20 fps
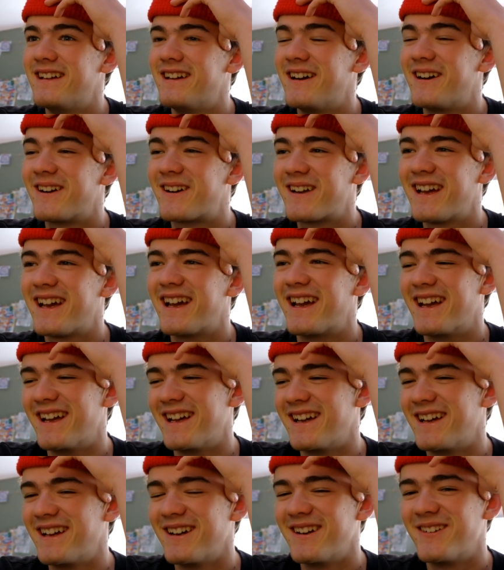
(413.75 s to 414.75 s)
Okay.
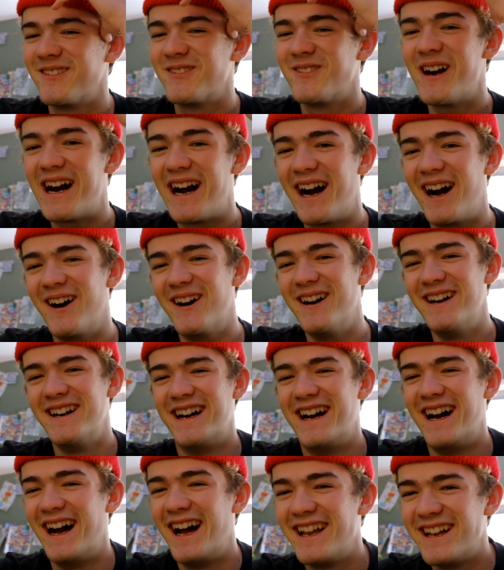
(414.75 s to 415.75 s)
Wow.
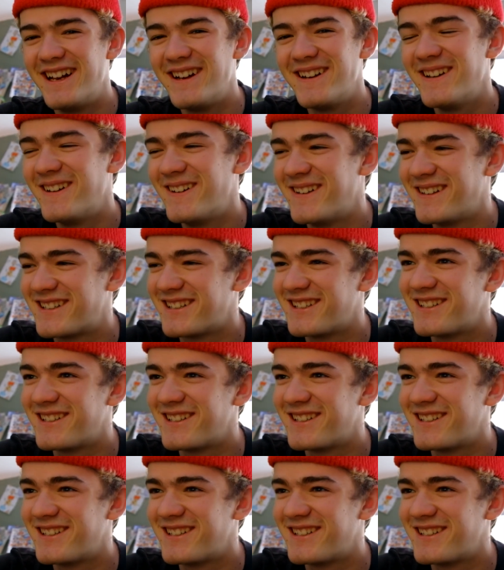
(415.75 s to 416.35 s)
I don't know what to